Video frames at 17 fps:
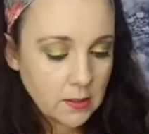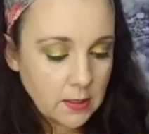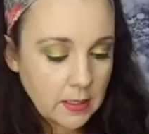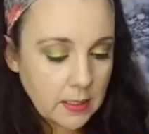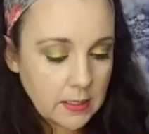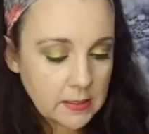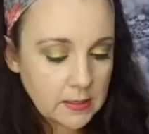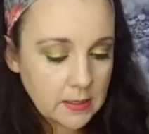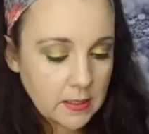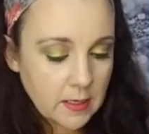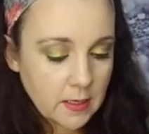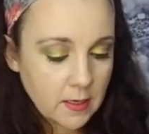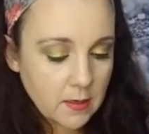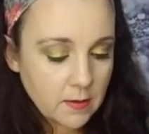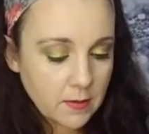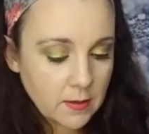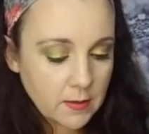Easy
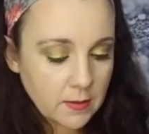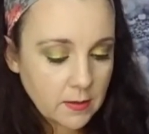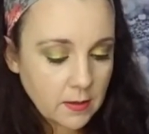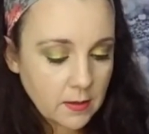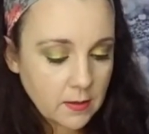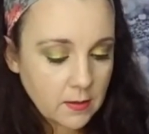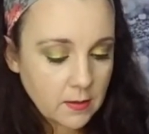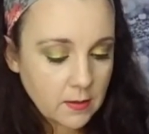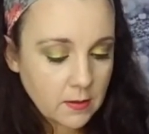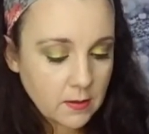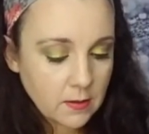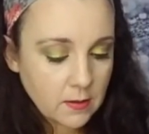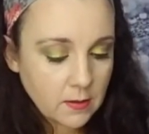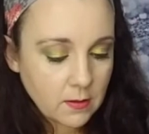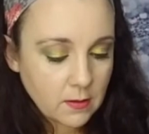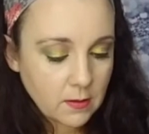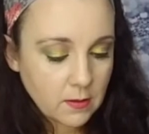care, da, da, da.
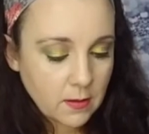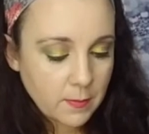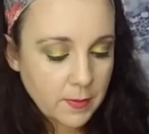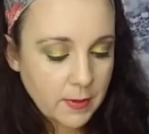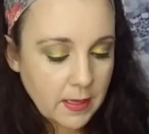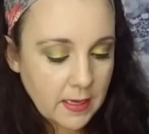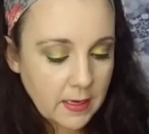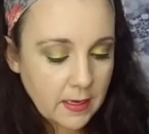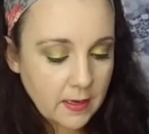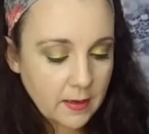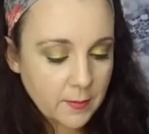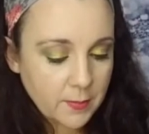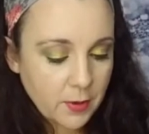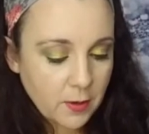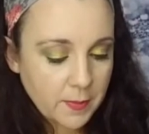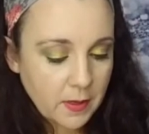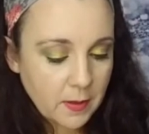apply in
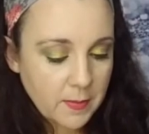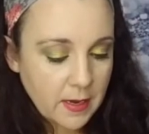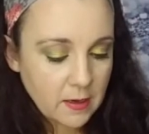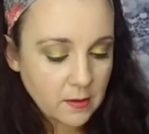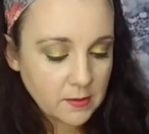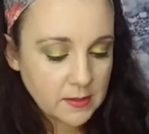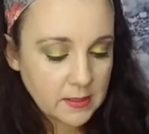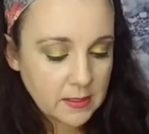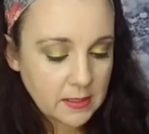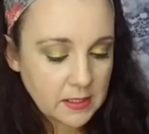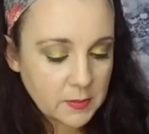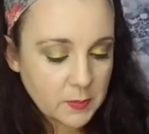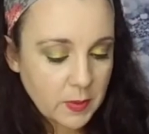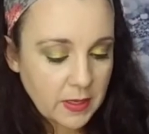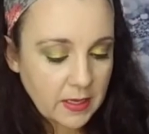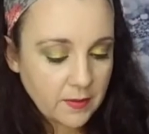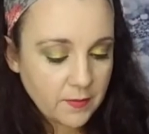appropriate amounts and
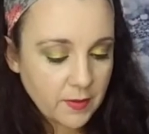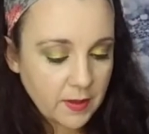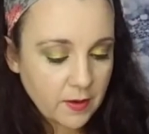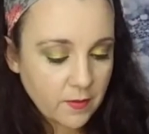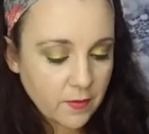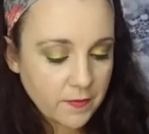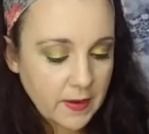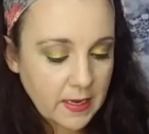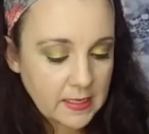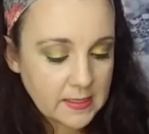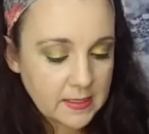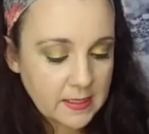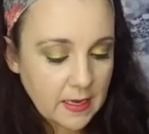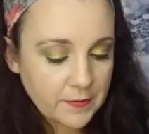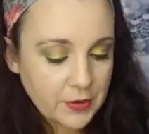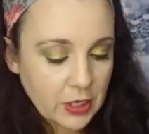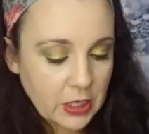spread evenly over face
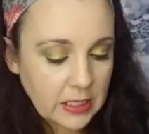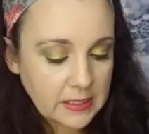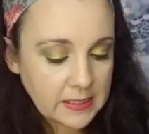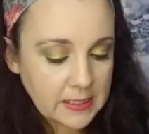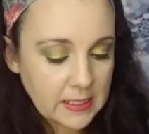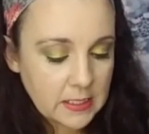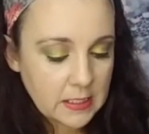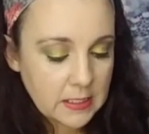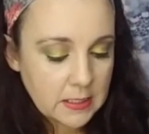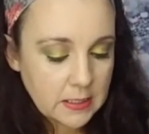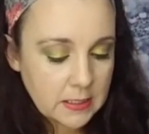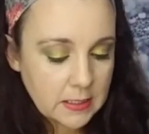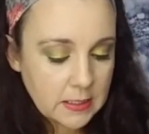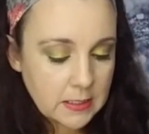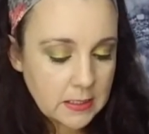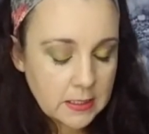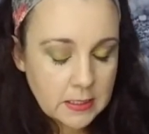after cleansing.
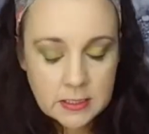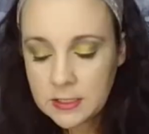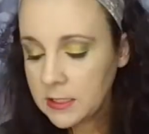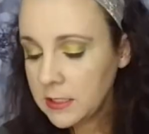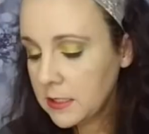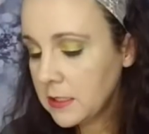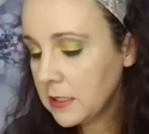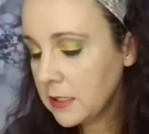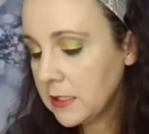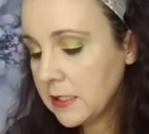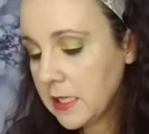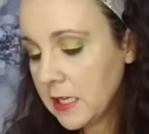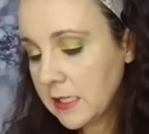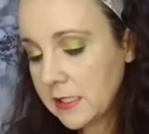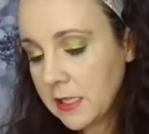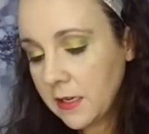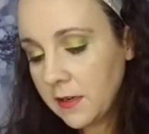What is
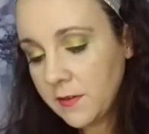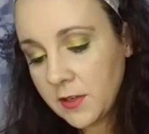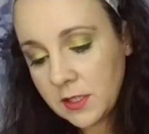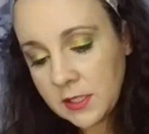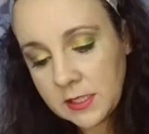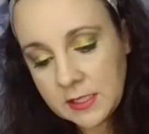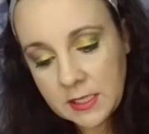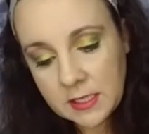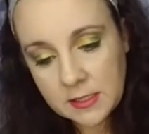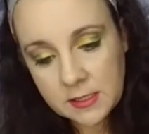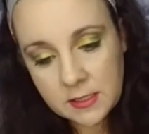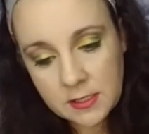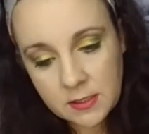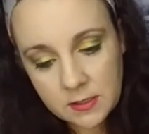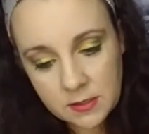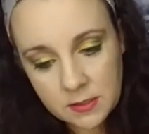this? I don't even know what this is.